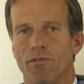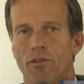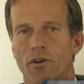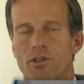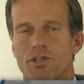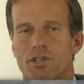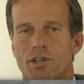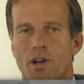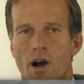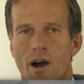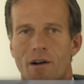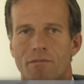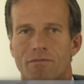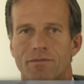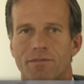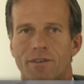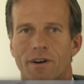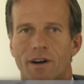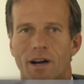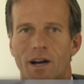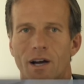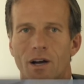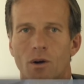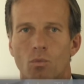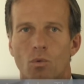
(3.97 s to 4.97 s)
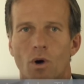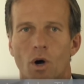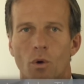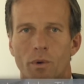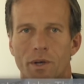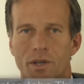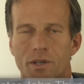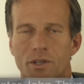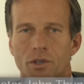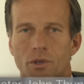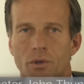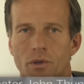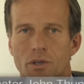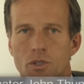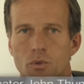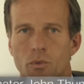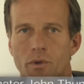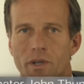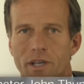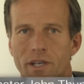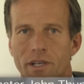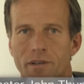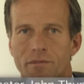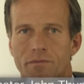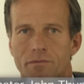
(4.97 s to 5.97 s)
first off, what we do is
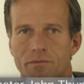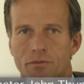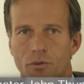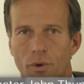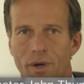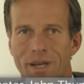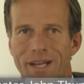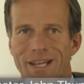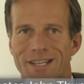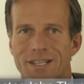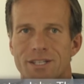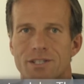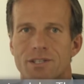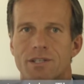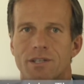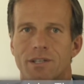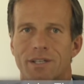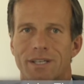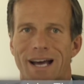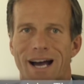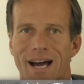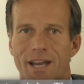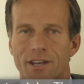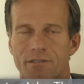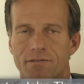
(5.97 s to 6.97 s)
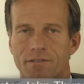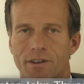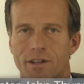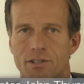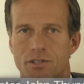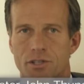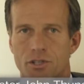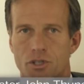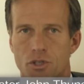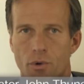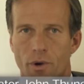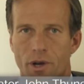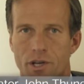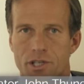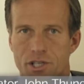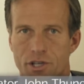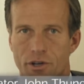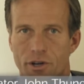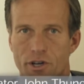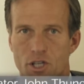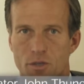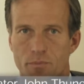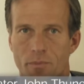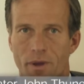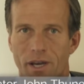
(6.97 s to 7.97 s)
we freeze non-defense
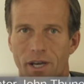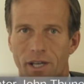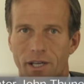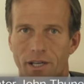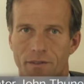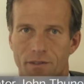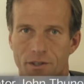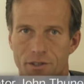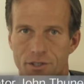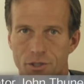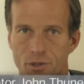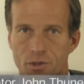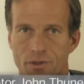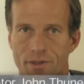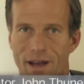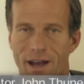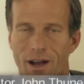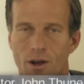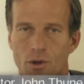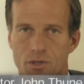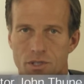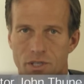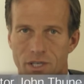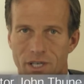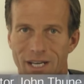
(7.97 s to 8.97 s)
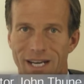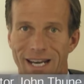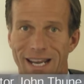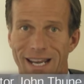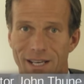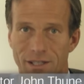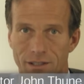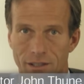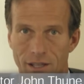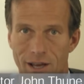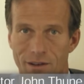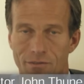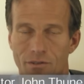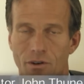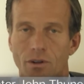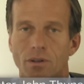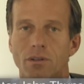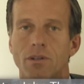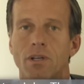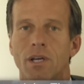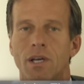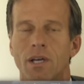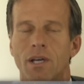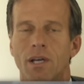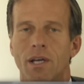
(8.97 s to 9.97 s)
discretionary spending at the 2008 level,